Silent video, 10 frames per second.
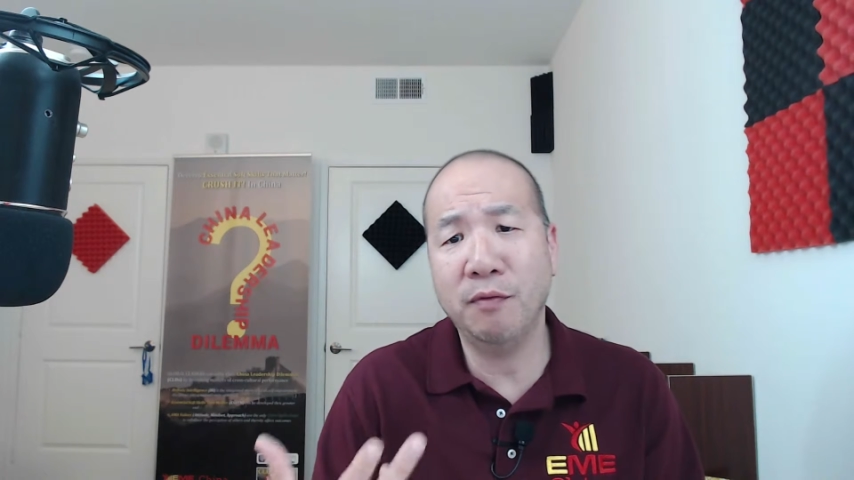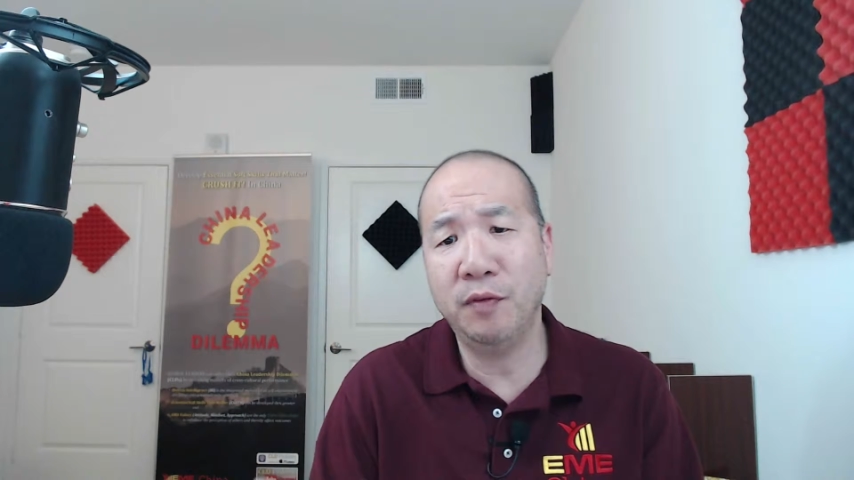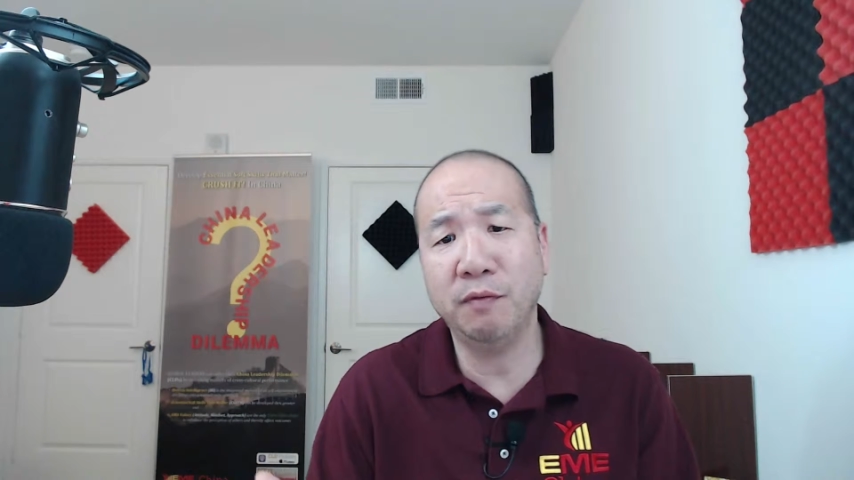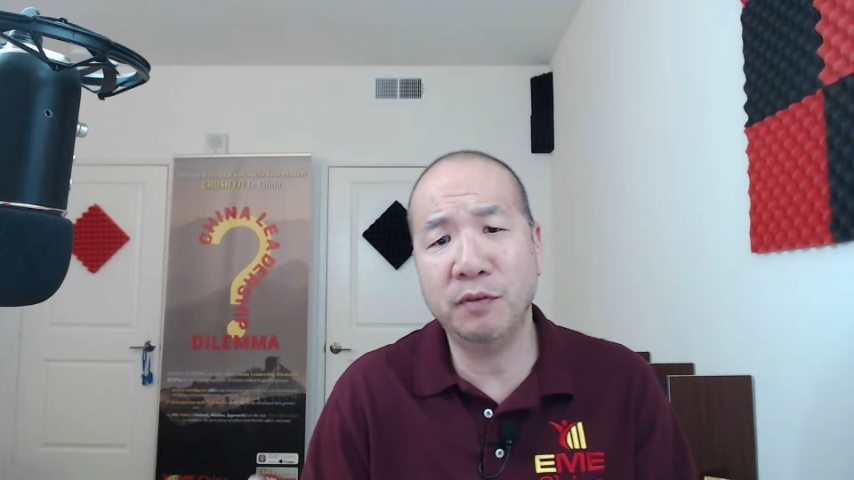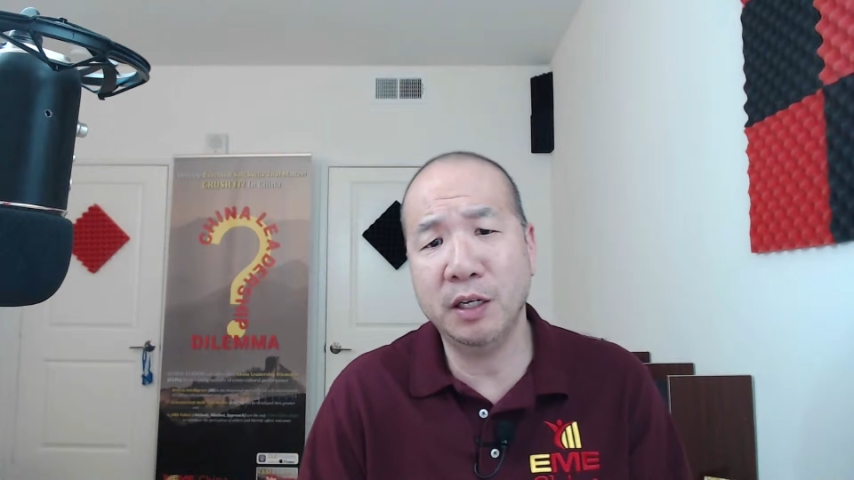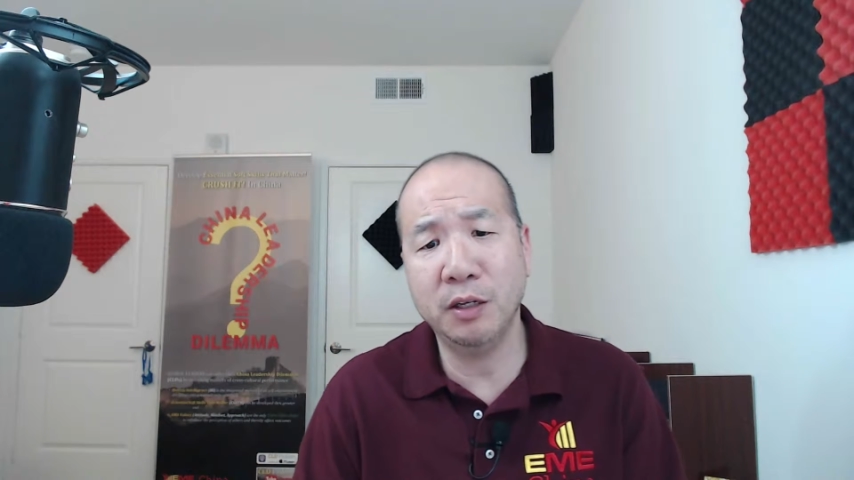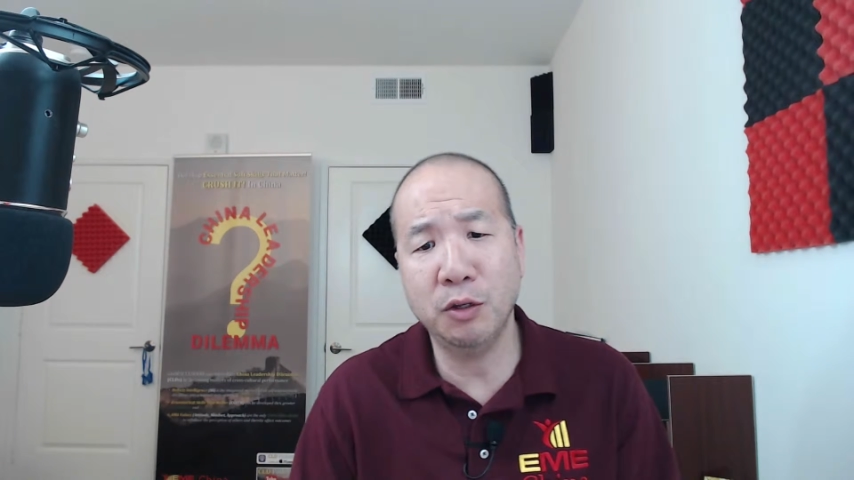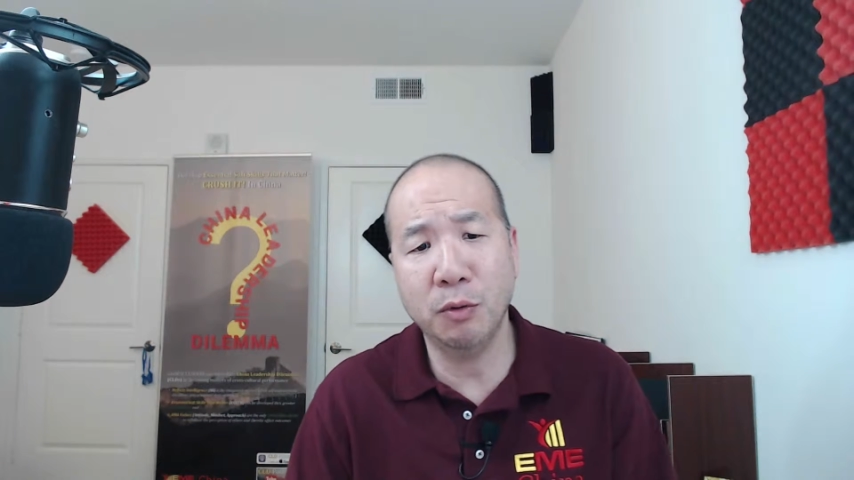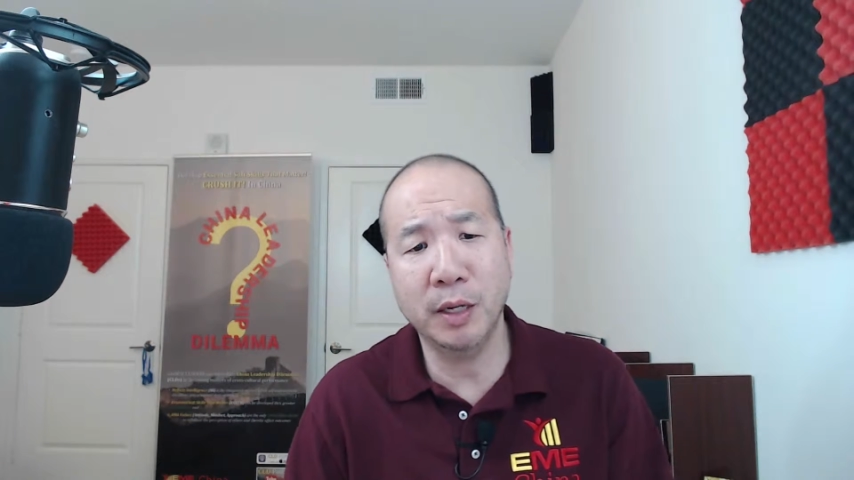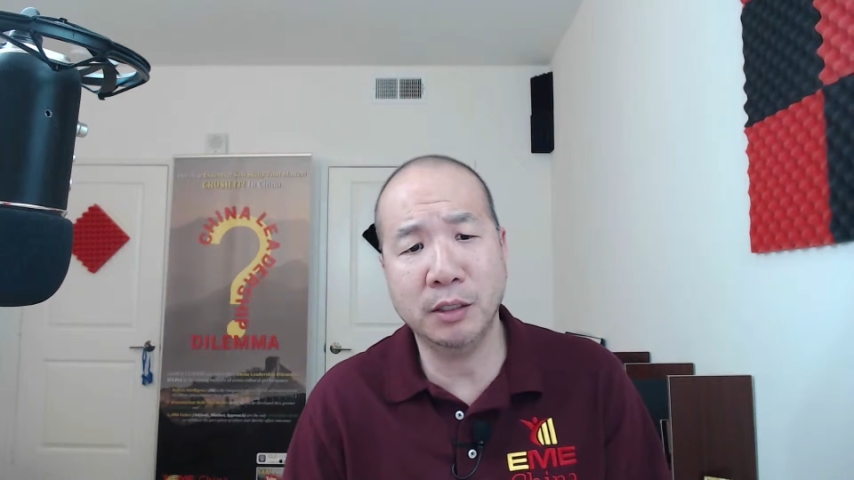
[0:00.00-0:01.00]
15
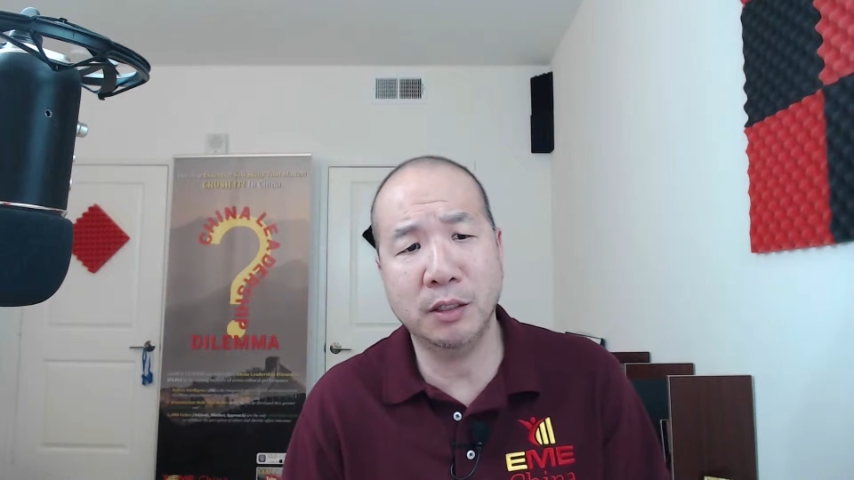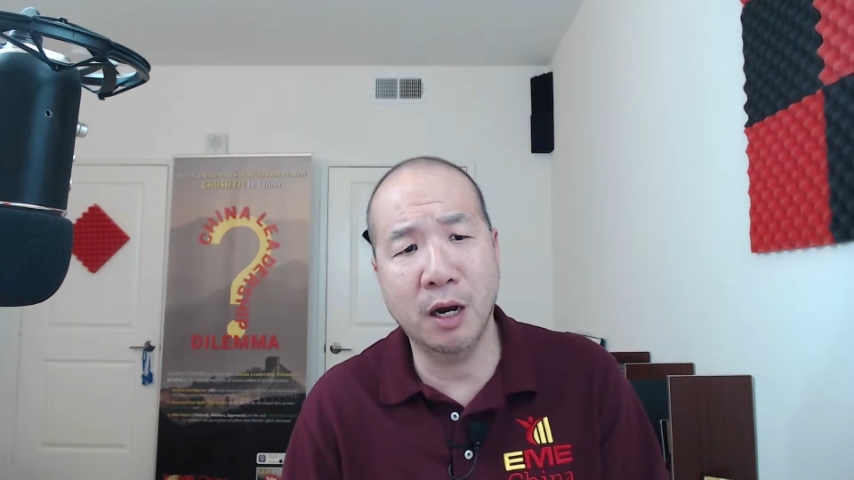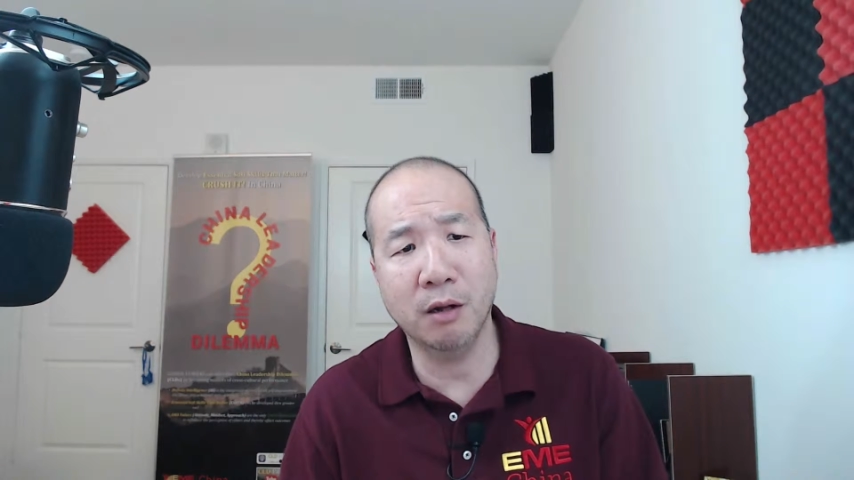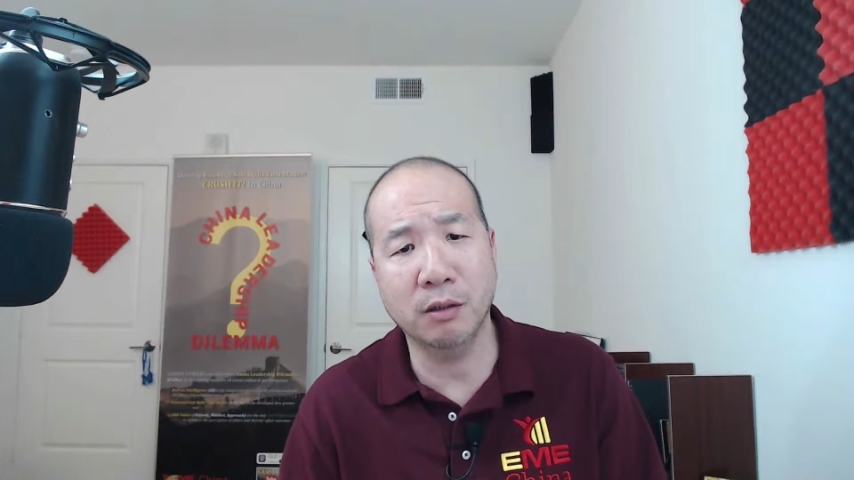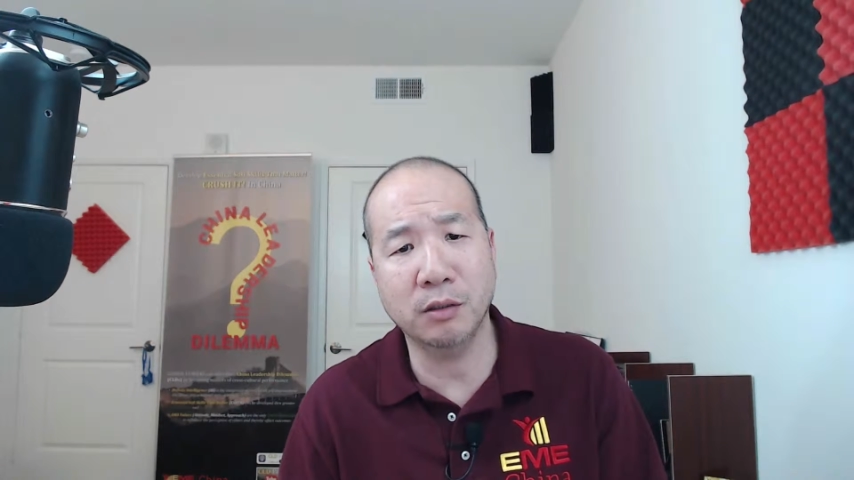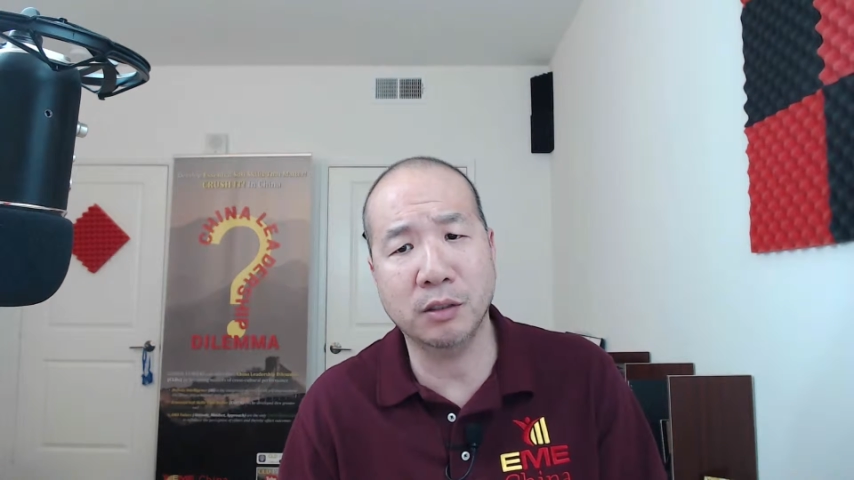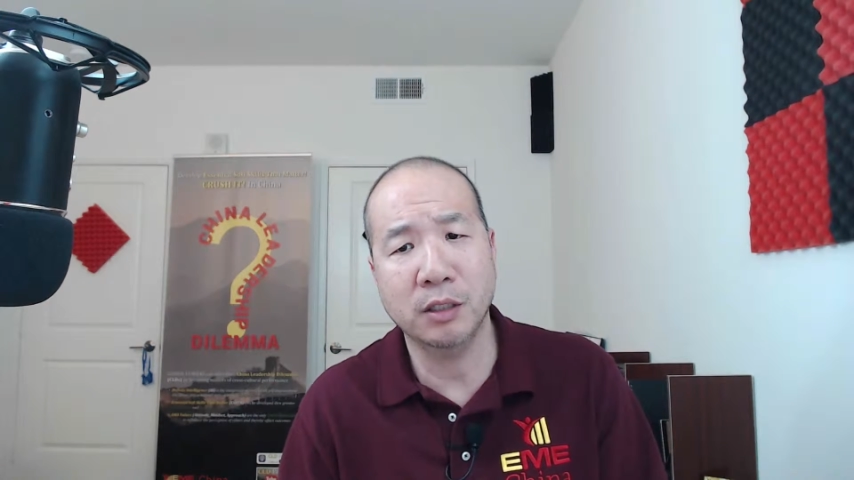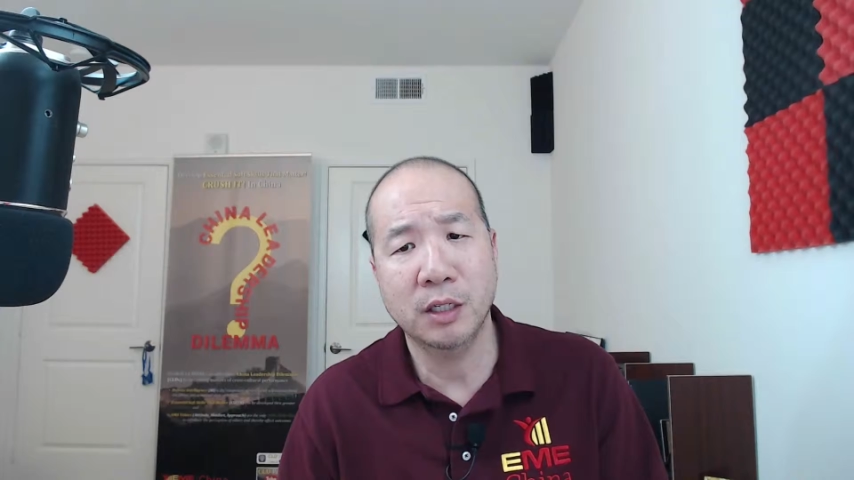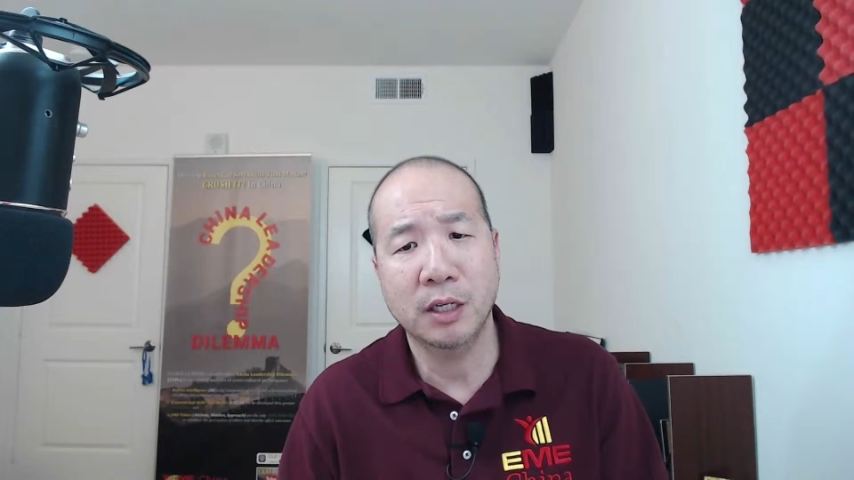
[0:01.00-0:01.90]
US dollars.